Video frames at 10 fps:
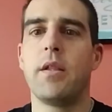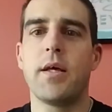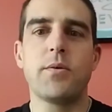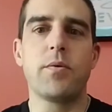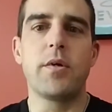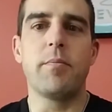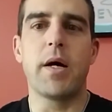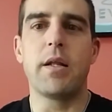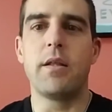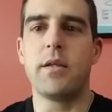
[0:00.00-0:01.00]
That's when your
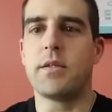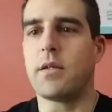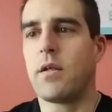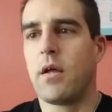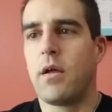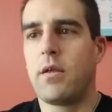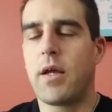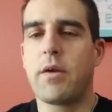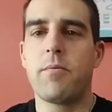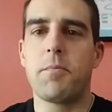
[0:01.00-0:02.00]
body needs it. You
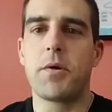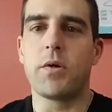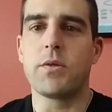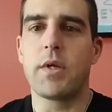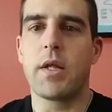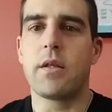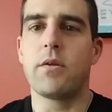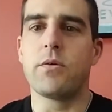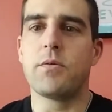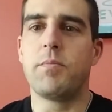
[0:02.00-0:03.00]
got to remember, you're also getting
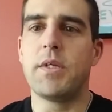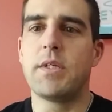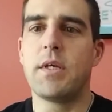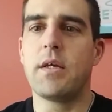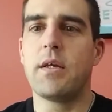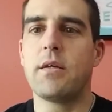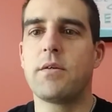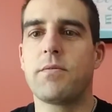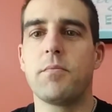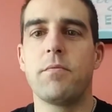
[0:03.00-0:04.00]
those
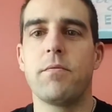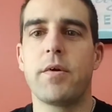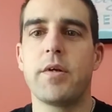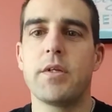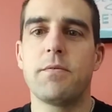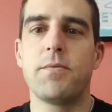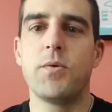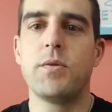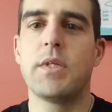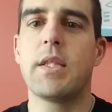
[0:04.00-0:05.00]
BCAAs from various
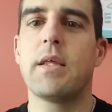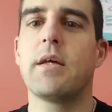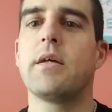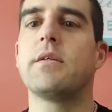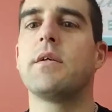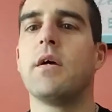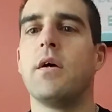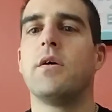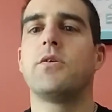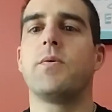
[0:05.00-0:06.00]
foods and things,
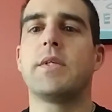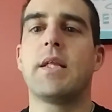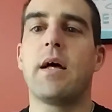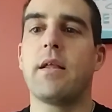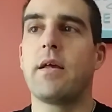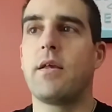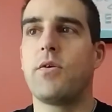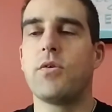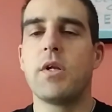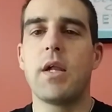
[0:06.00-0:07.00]
so it's not like
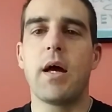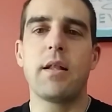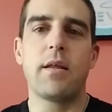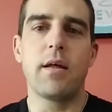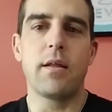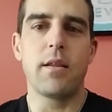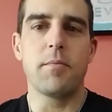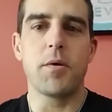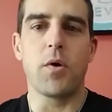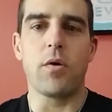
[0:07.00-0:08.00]
you're not getting
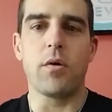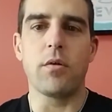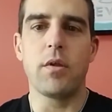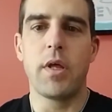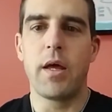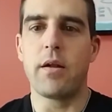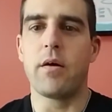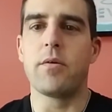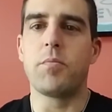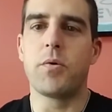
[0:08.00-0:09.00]
them at all at
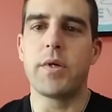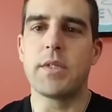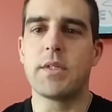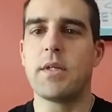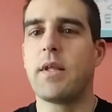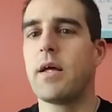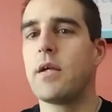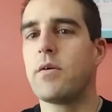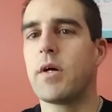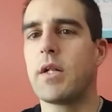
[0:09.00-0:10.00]
other points in the
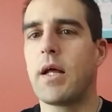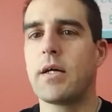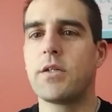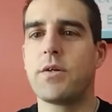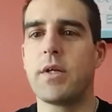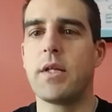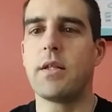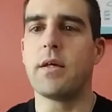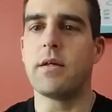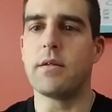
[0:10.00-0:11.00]
day or on
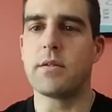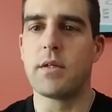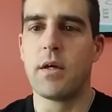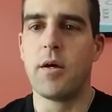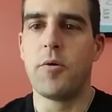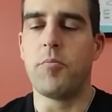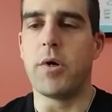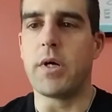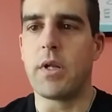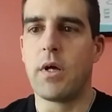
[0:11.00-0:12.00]
non-training days.
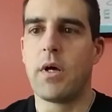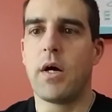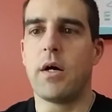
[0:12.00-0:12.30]
But